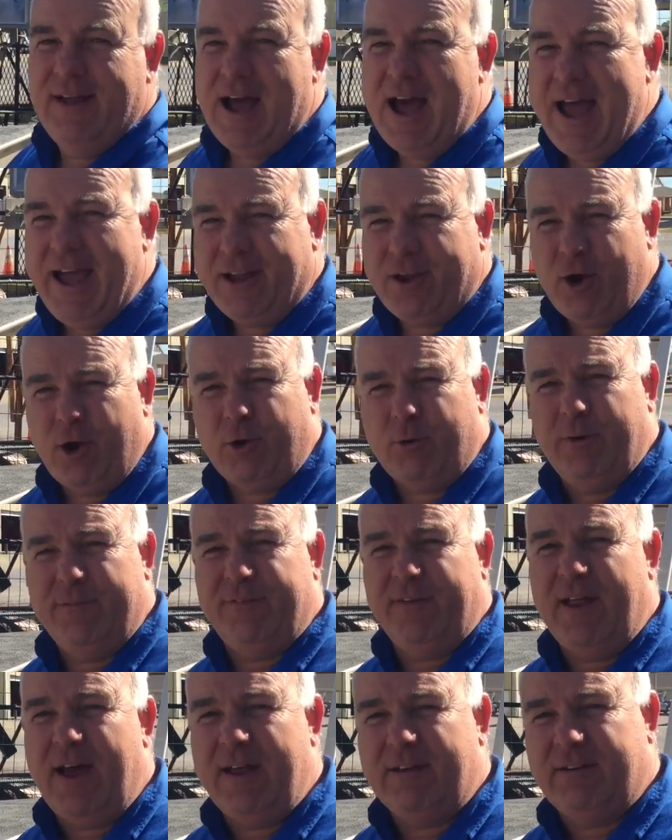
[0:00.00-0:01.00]
Hi, Kirk
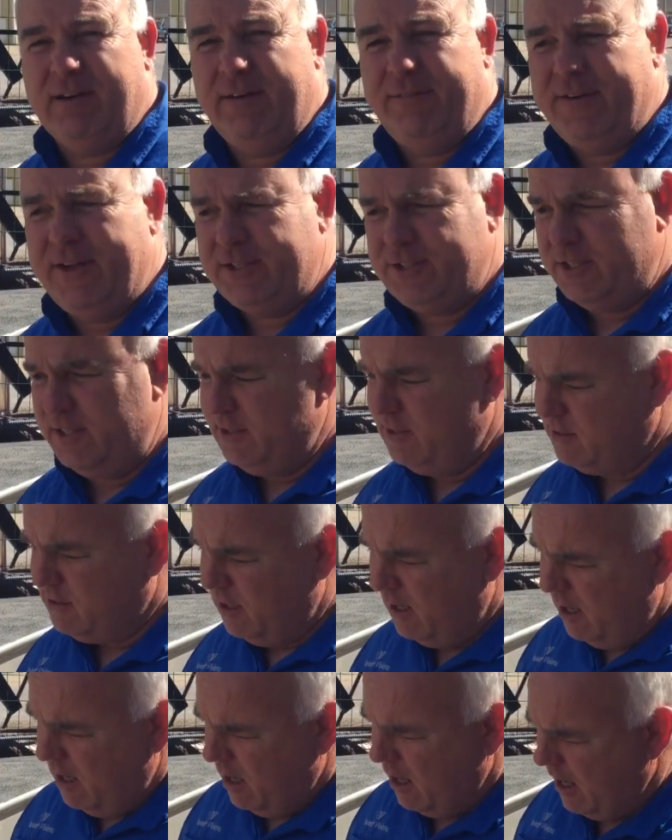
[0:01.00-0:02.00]
with Velocity
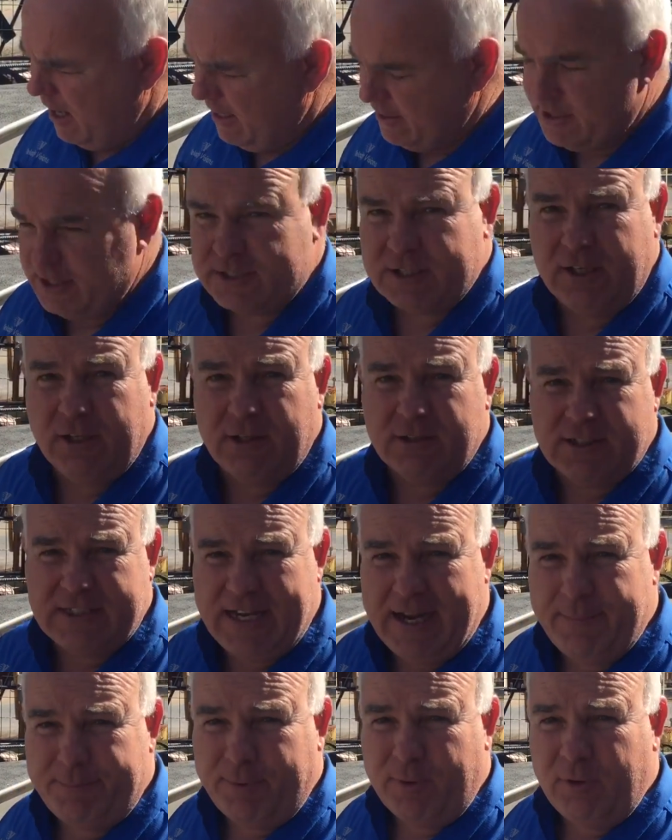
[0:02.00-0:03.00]
Visions. Uh, just a little
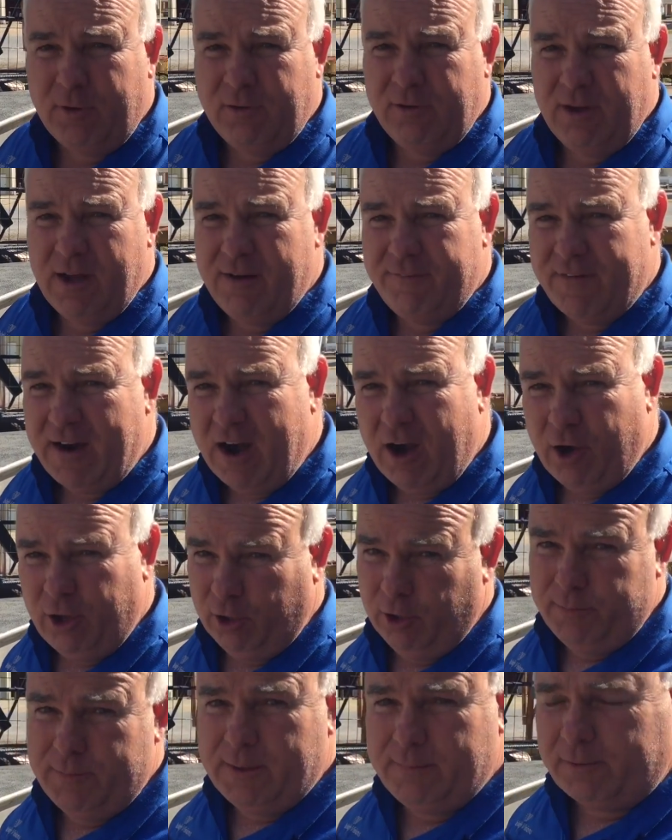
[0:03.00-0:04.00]
sample of
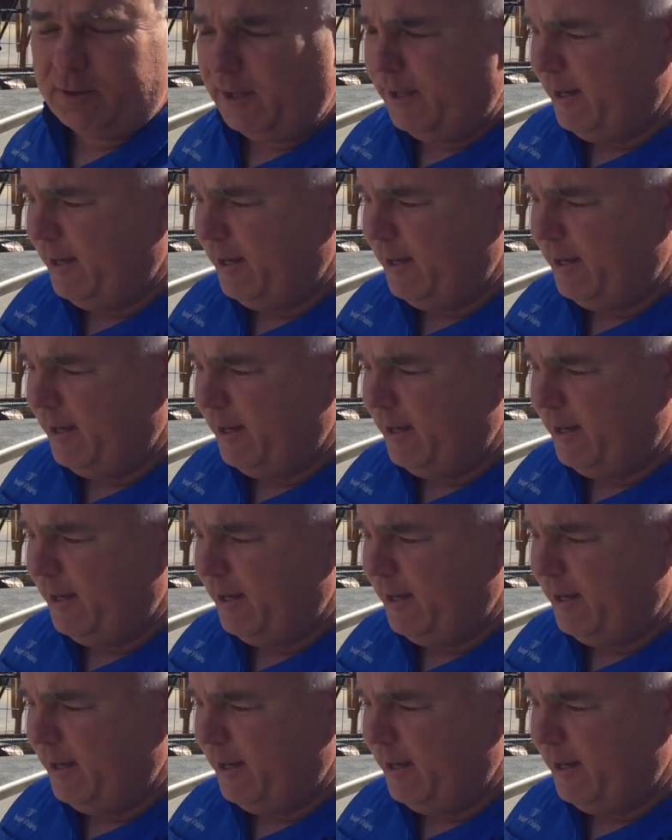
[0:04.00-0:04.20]
our aluminum